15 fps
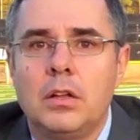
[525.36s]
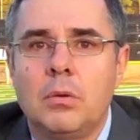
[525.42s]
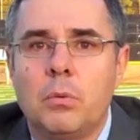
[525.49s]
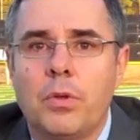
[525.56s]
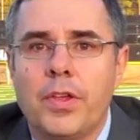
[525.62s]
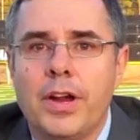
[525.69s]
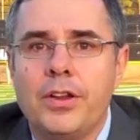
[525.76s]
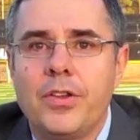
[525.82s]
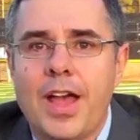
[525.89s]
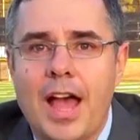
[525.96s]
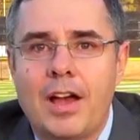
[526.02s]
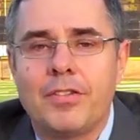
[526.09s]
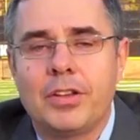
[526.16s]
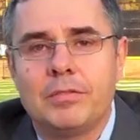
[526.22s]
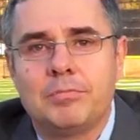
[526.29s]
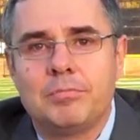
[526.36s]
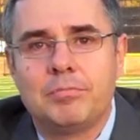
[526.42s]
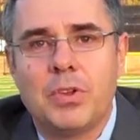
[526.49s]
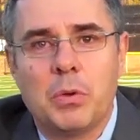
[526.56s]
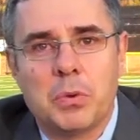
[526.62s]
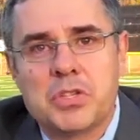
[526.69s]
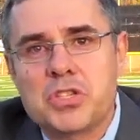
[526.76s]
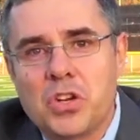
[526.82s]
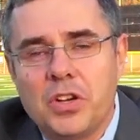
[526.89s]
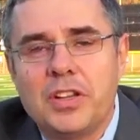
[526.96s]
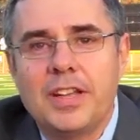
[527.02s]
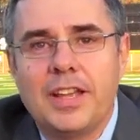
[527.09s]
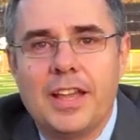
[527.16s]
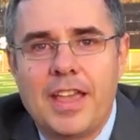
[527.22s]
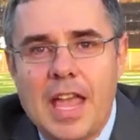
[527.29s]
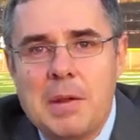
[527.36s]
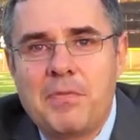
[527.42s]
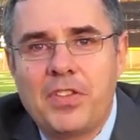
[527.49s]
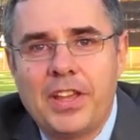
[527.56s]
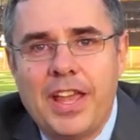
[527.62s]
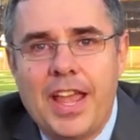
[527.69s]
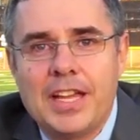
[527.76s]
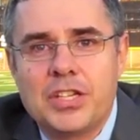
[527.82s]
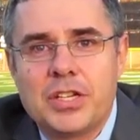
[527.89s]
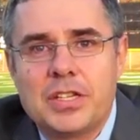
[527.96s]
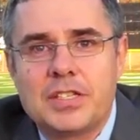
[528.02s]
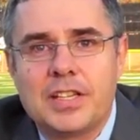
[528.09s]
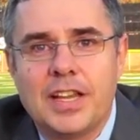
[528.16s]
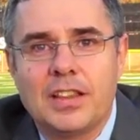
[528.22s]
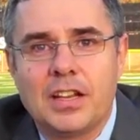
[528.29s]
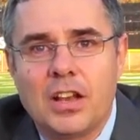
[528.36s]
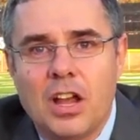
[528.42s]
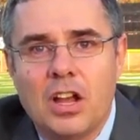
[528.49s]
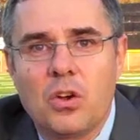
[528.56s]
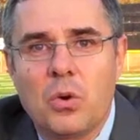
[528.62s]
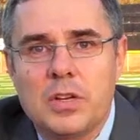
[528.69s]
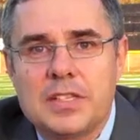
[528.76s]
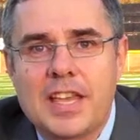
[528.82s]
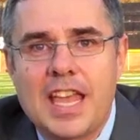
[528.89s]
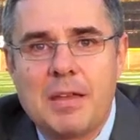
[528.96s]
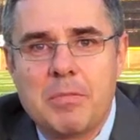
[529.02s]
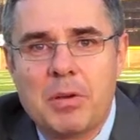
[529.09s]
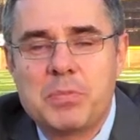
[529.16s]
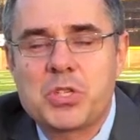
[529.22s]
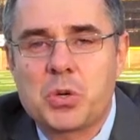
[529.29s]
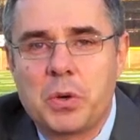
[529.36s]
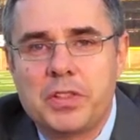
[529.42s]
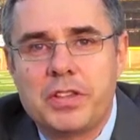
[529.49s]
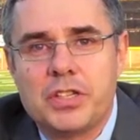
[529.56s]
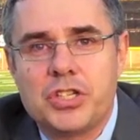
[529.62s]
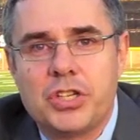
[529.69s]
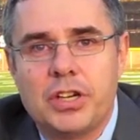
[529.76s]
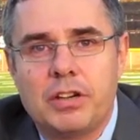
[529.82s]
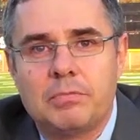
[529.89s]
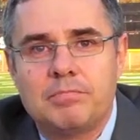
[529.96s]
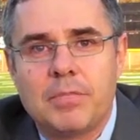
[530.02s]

Well, there you have it. It was certainly a game for the ages, and the Longhorns came up short this year.